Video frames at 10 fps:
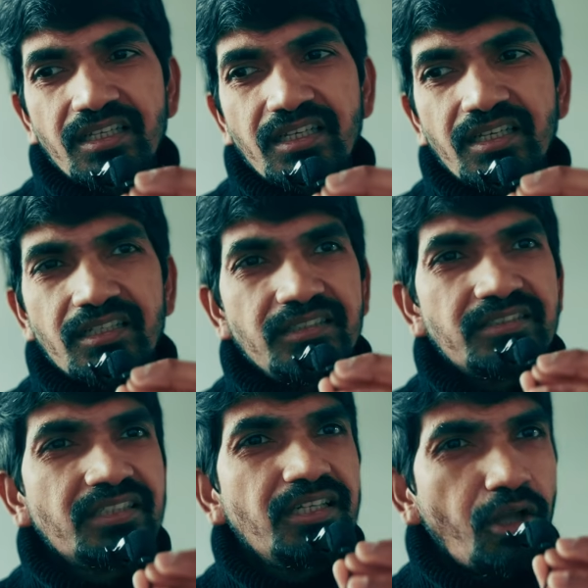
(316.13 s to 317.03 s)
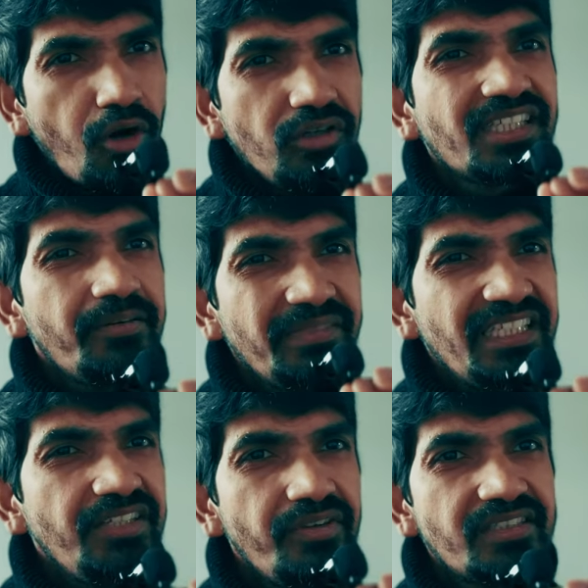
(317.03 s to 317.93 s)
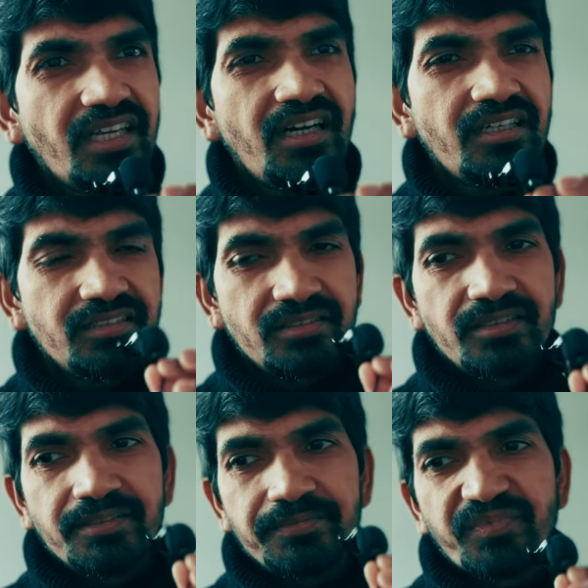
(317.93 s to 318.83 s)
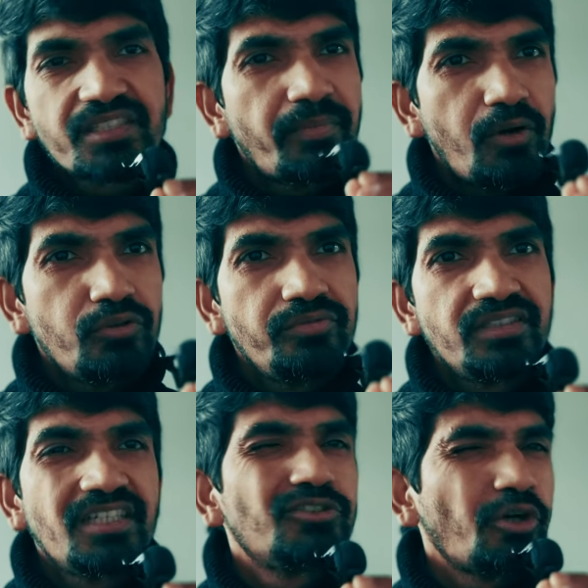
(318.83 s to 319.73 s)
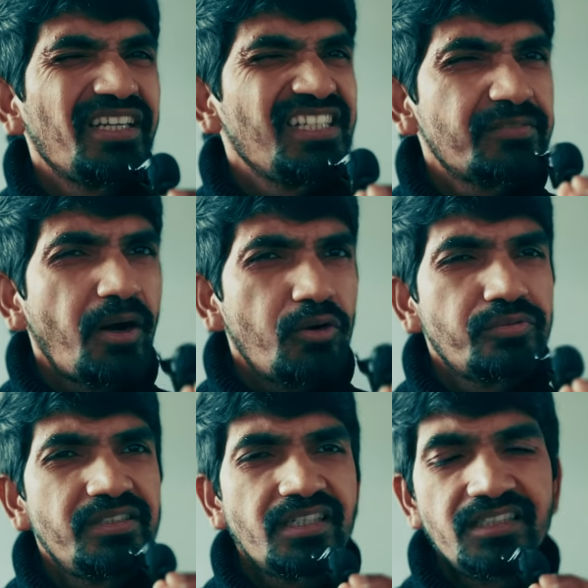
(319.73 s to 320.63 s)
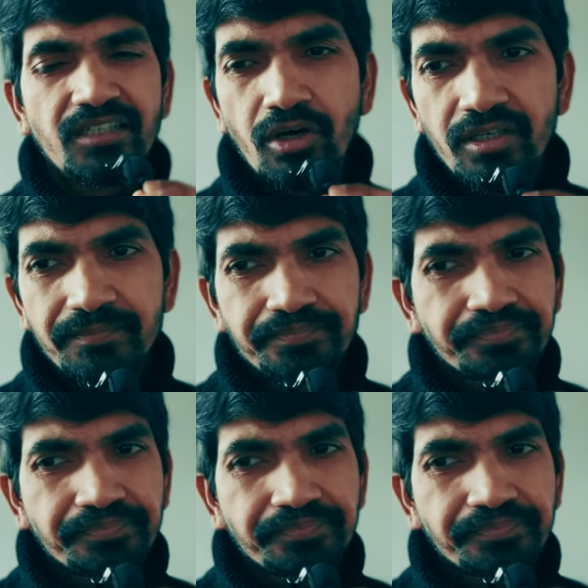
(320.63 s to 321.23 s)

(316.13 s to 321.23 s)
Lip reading: it's a long-term D visa, spouse visa, joining spouse visa they call,